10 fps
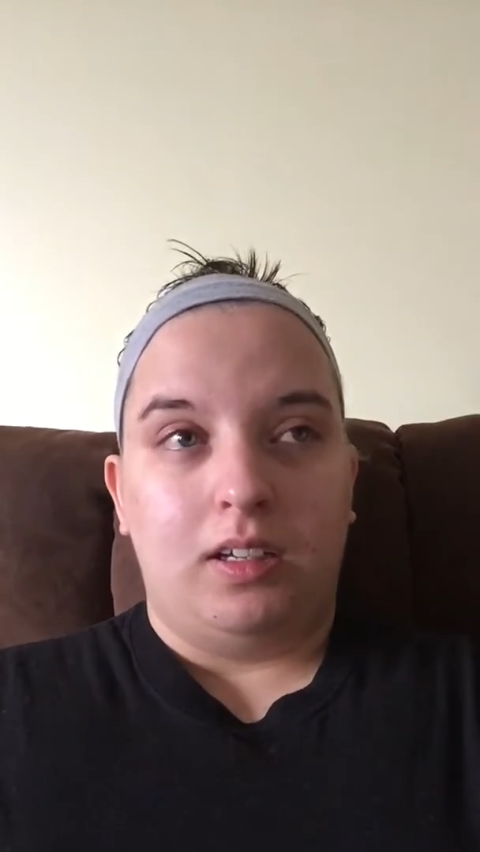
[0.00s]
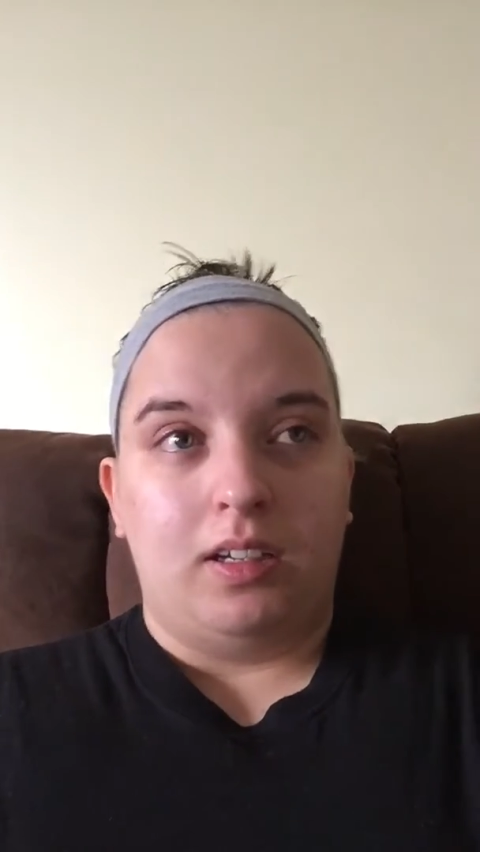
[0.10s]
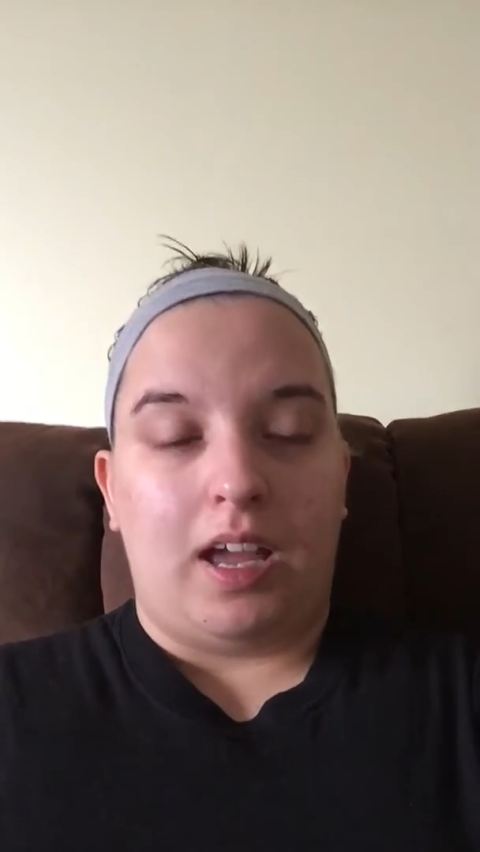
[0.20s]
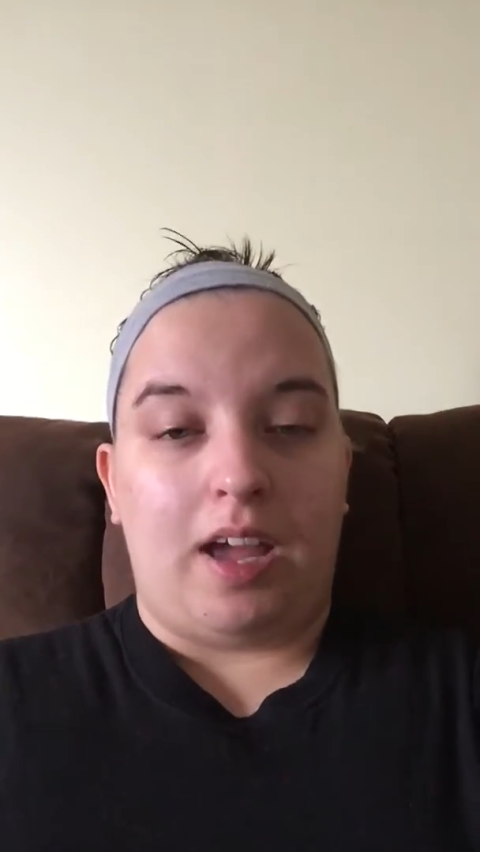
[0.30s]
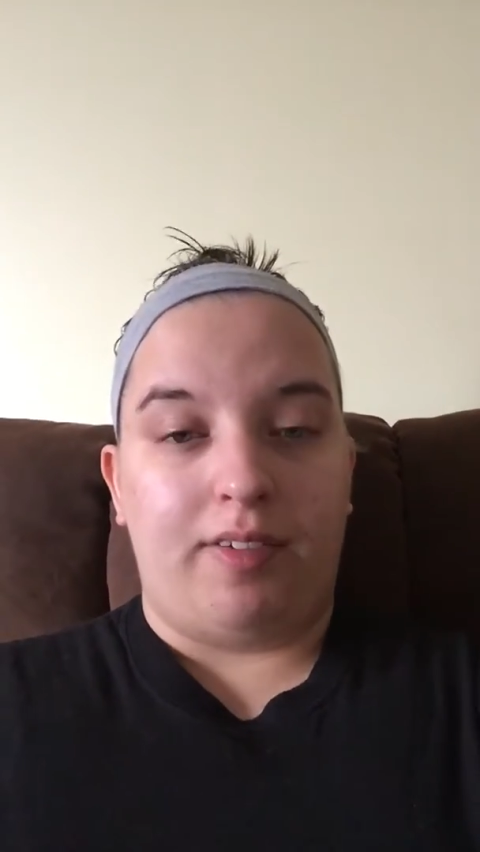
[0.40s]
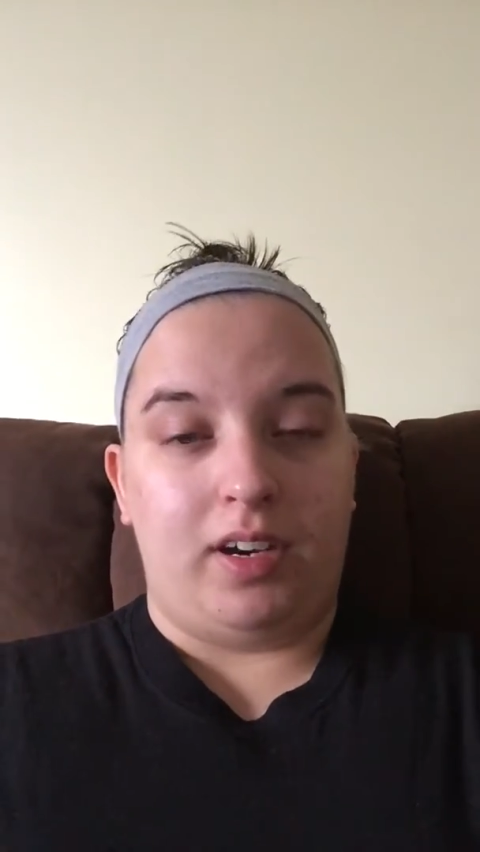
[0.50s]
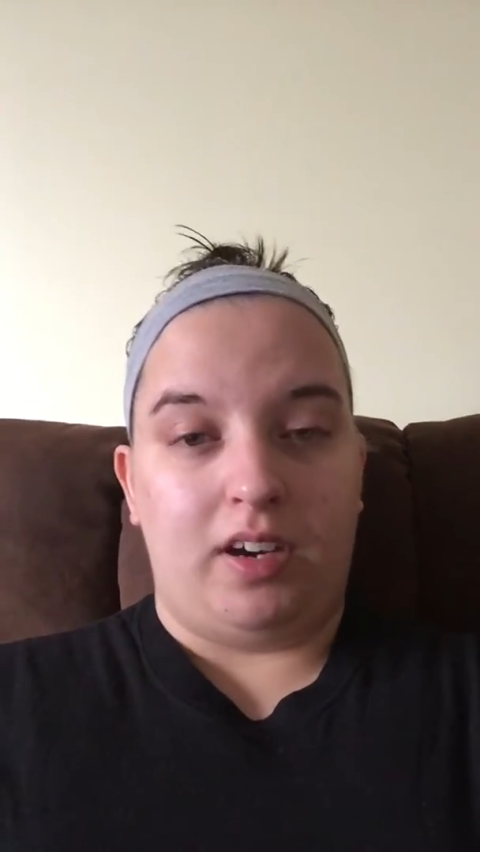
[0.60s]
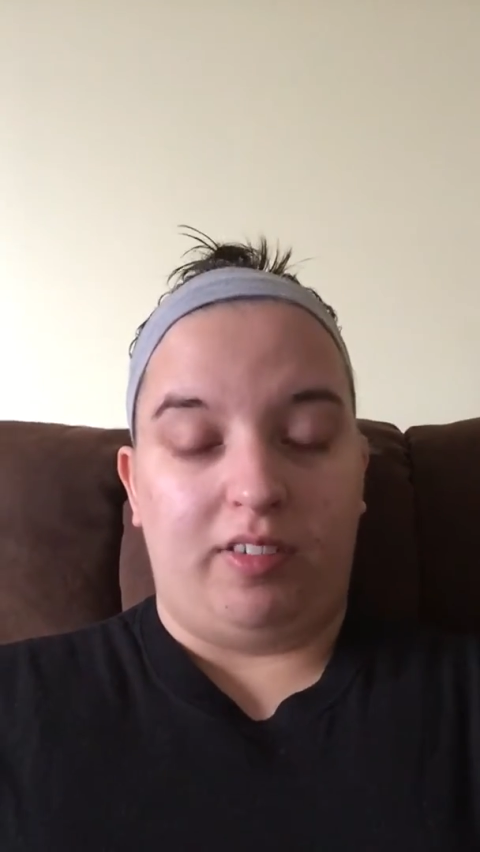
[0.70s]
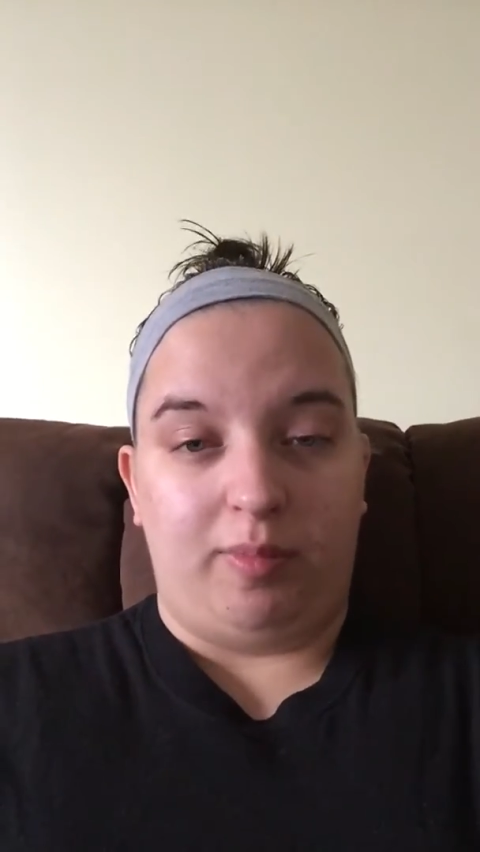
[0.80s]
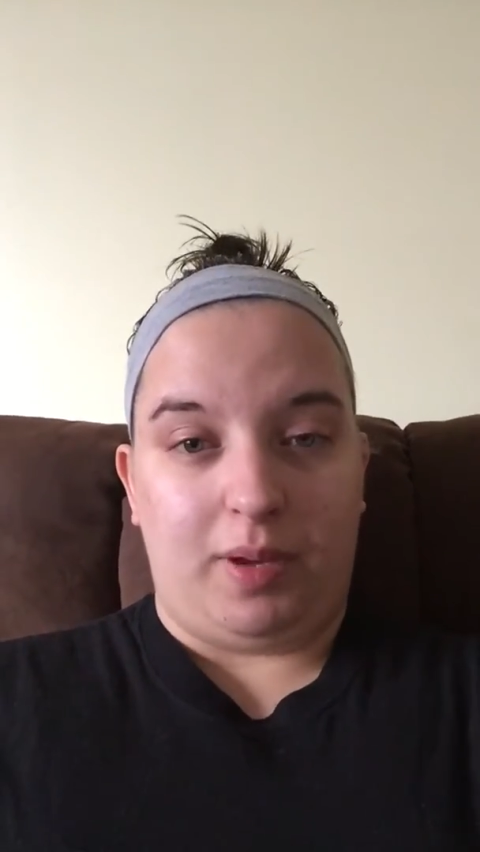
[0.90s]
having
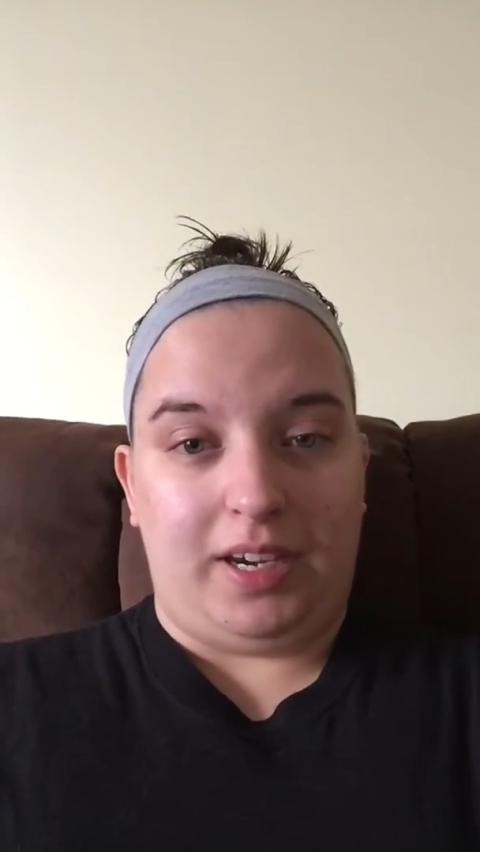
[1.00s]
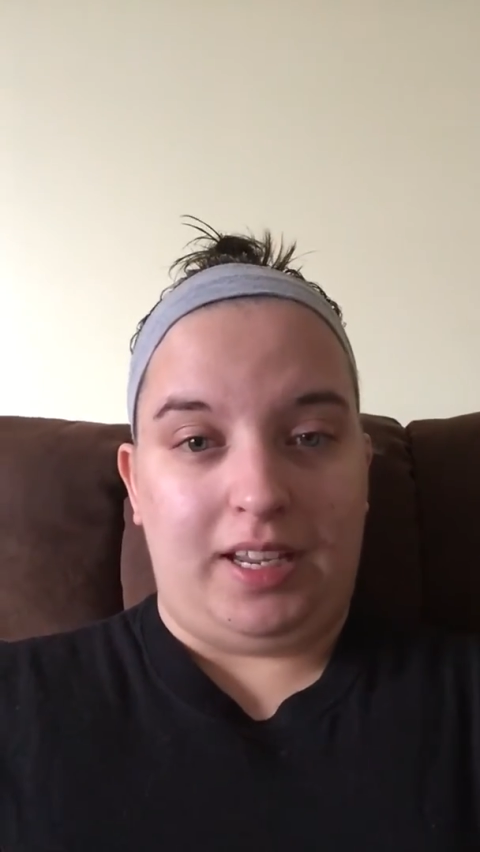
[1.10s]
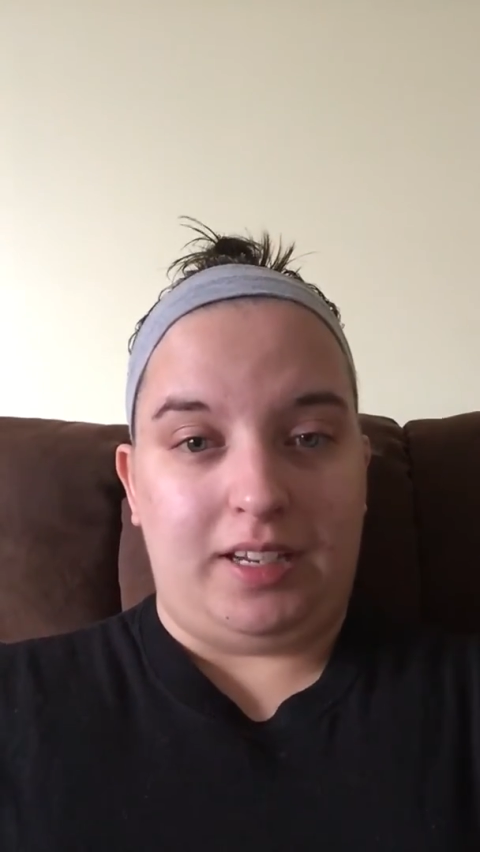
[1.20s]
enough money